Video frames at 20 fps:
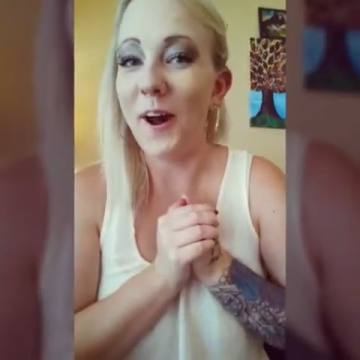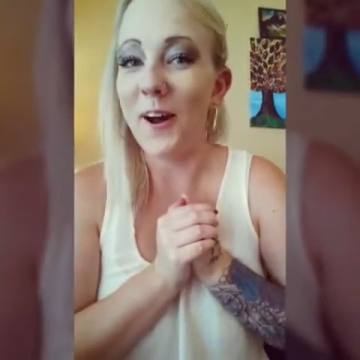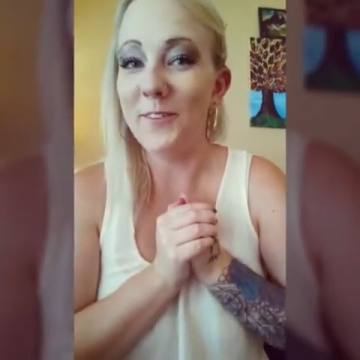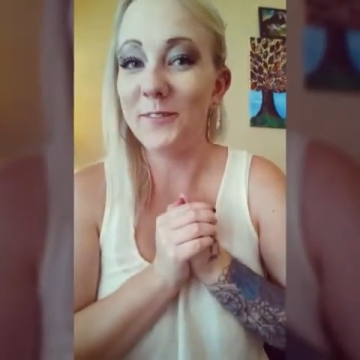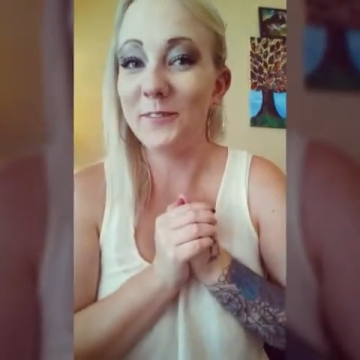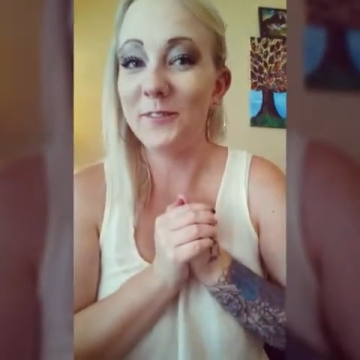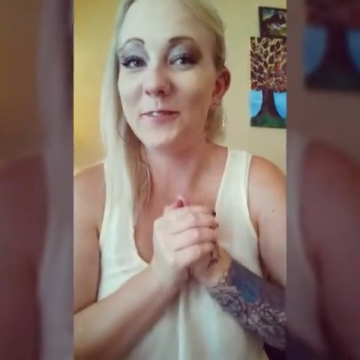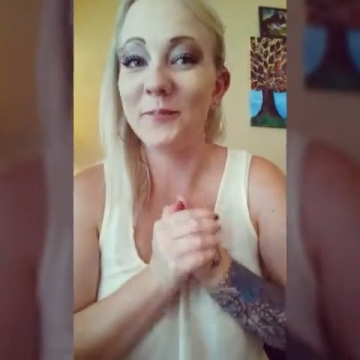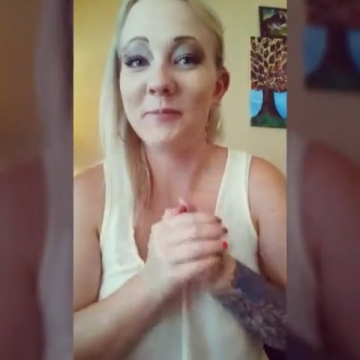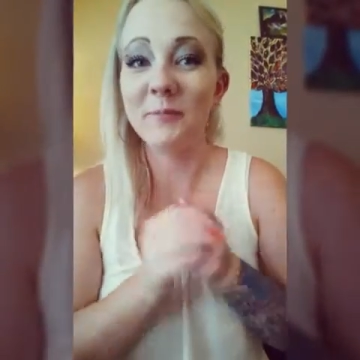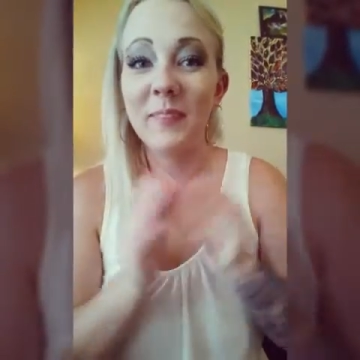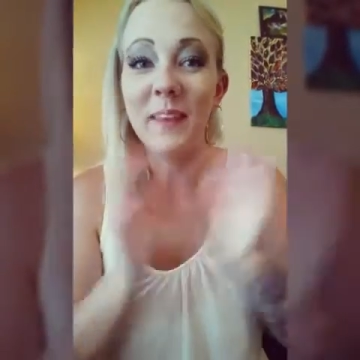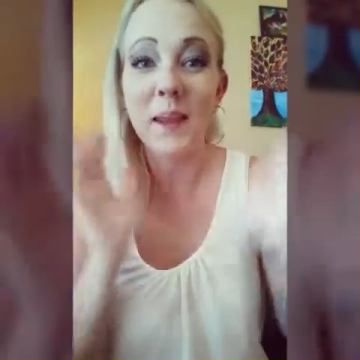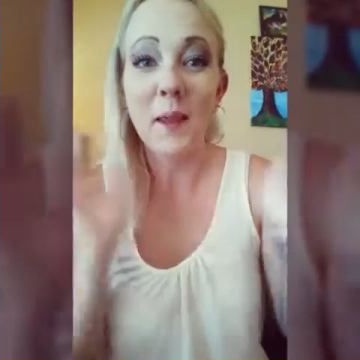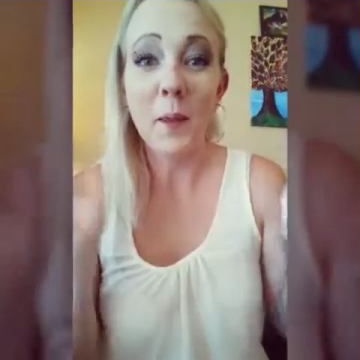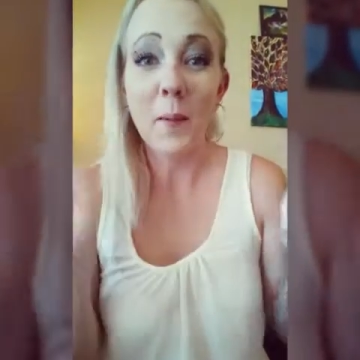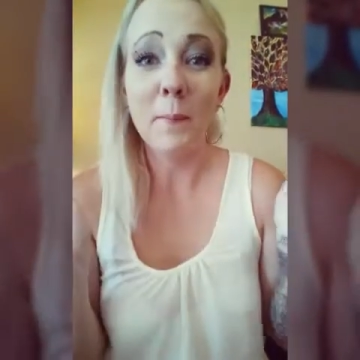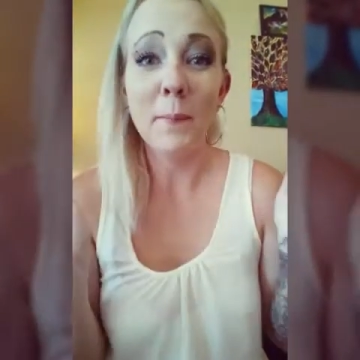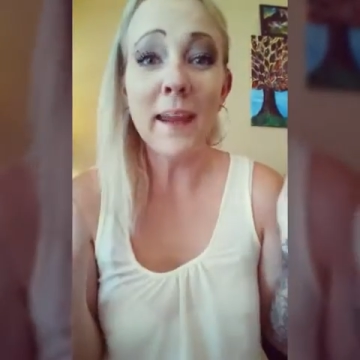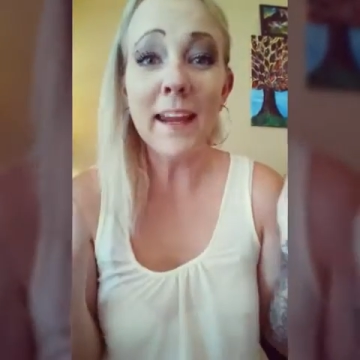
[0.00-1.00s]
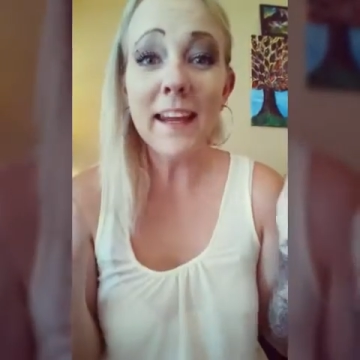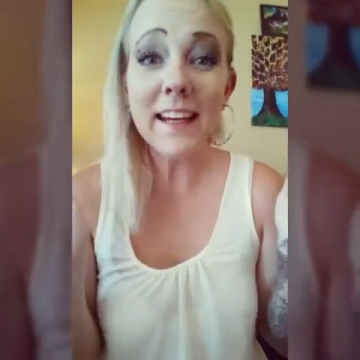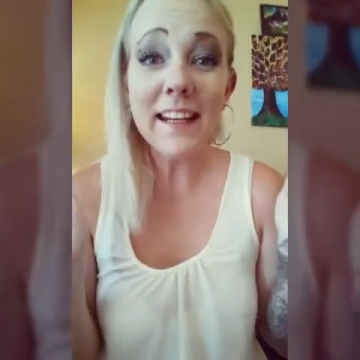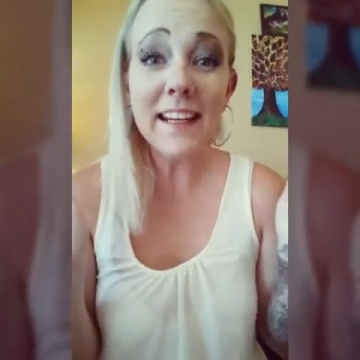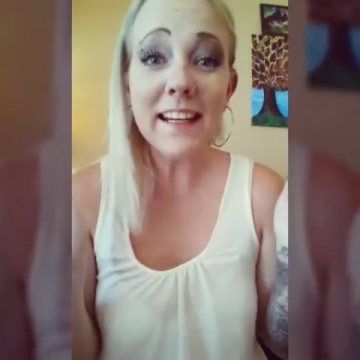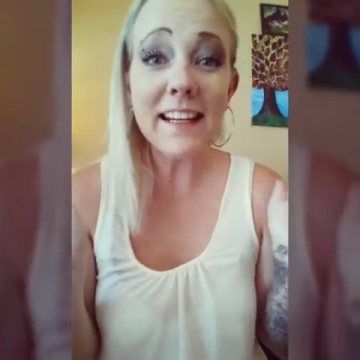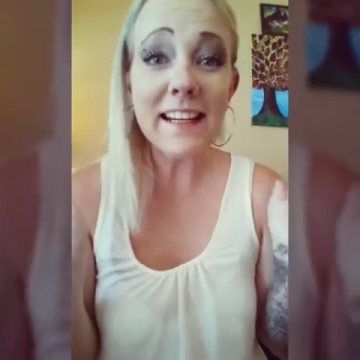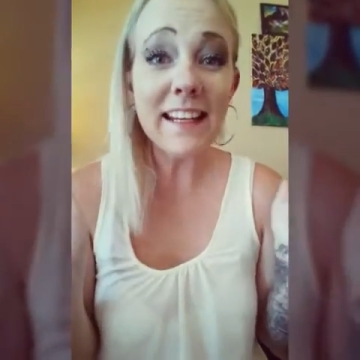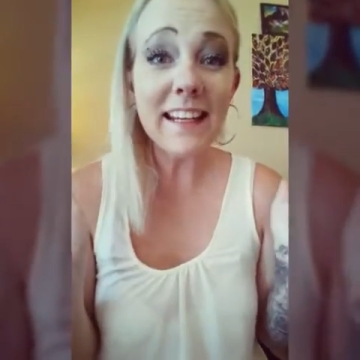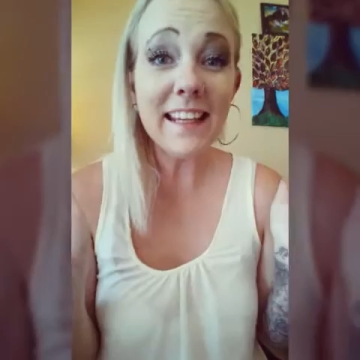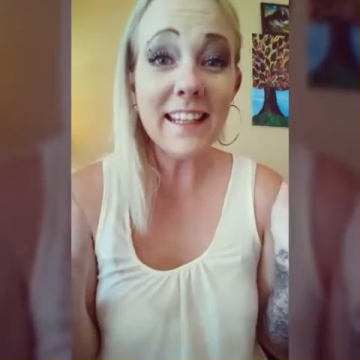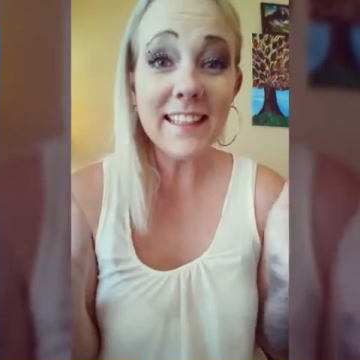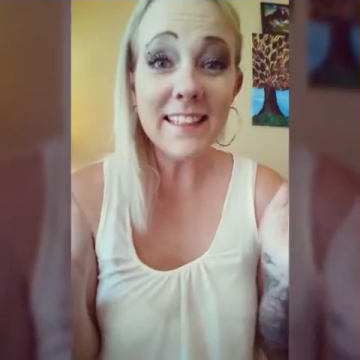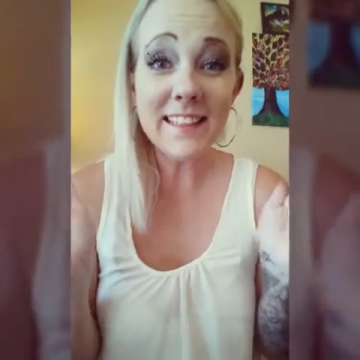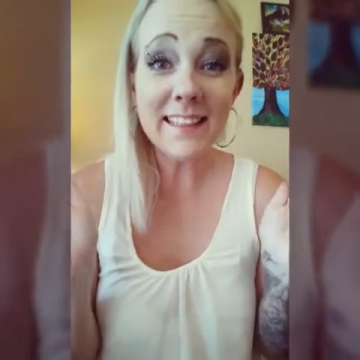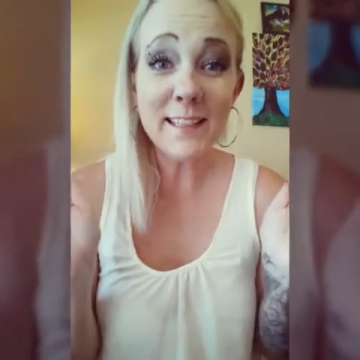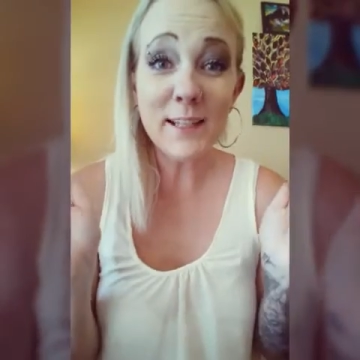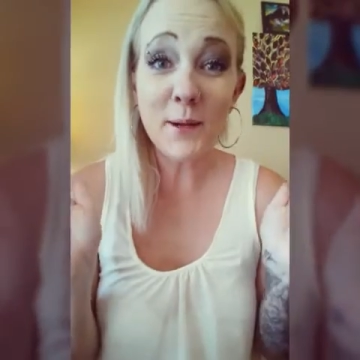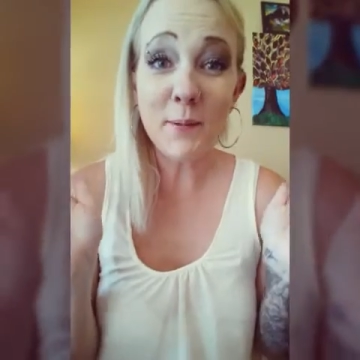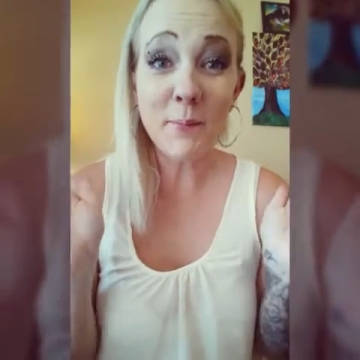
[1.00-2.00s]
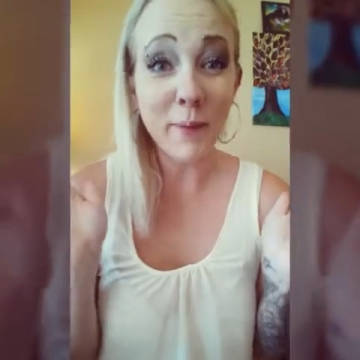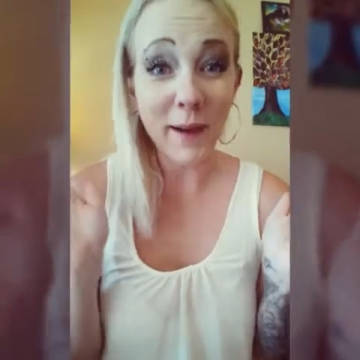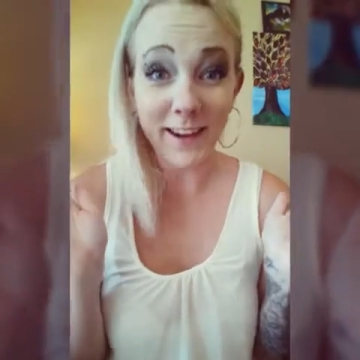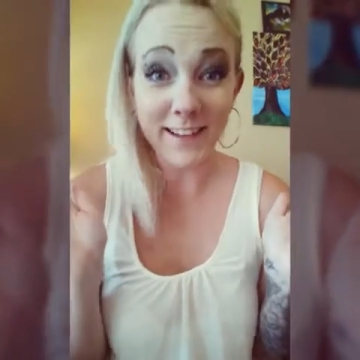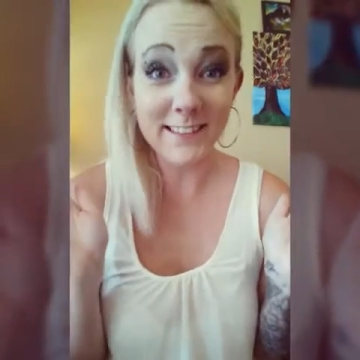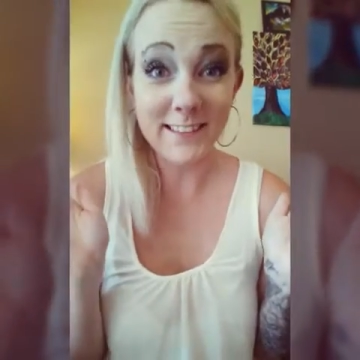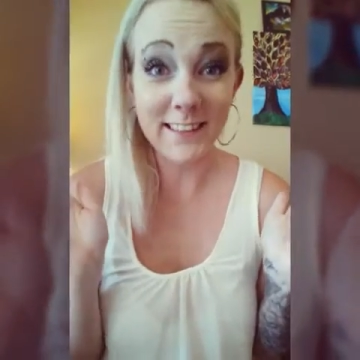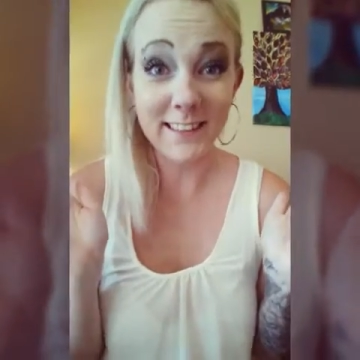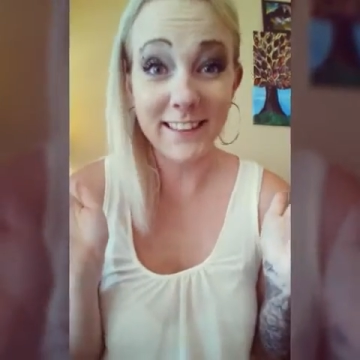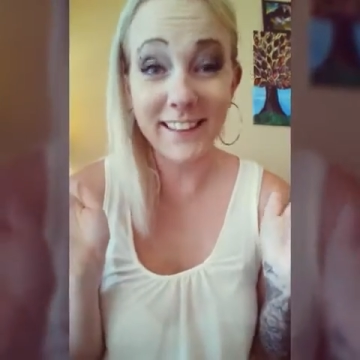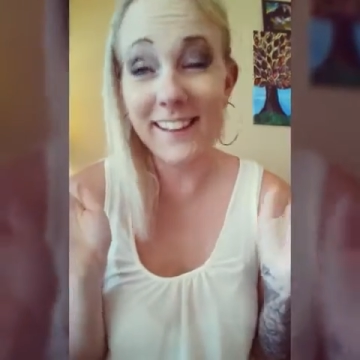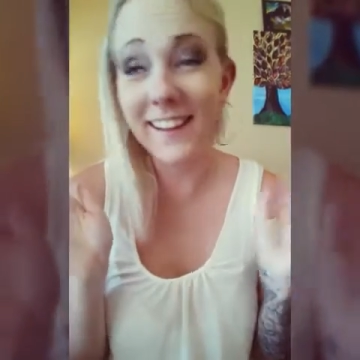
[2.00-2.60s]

off. Pain in the butt.